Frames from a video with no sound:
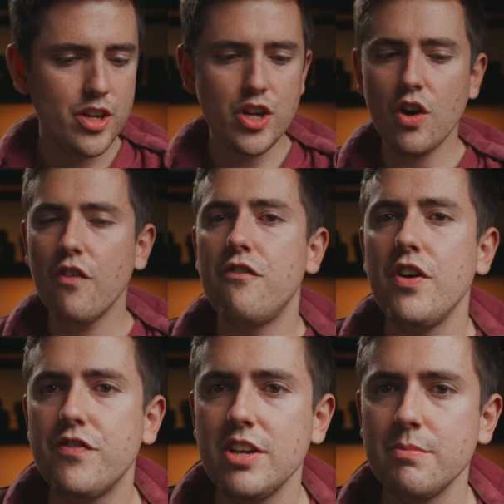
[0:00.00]

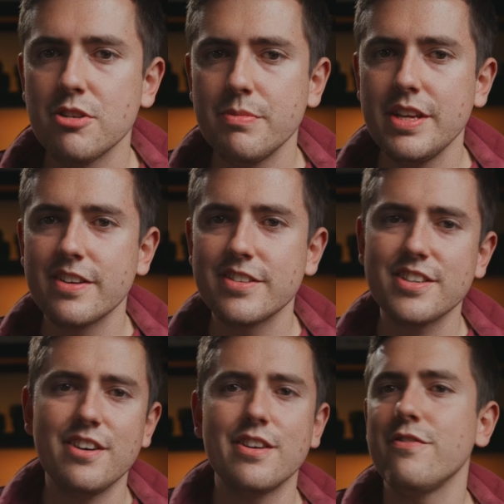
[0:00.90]
15 millimeters
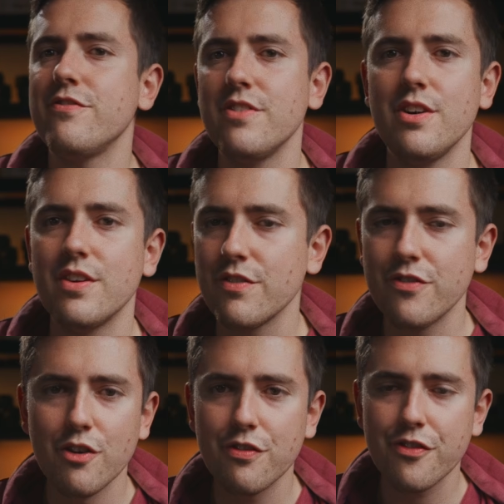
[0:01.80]
on a
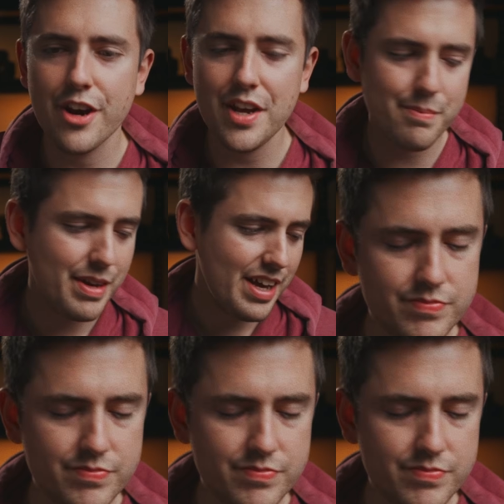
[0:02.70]
full frame.